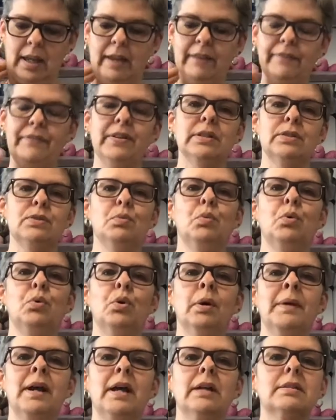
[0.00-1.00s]
If it's
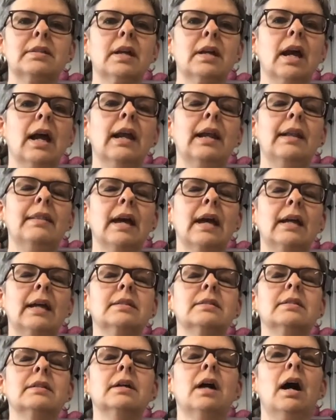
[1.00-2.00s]
warm outside, that
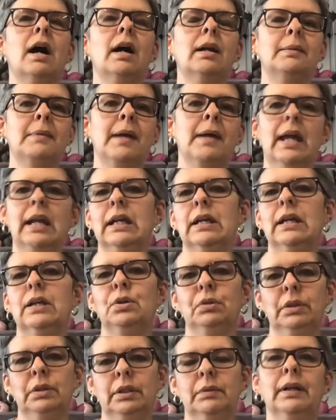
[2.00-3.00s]
is an automatic cooling,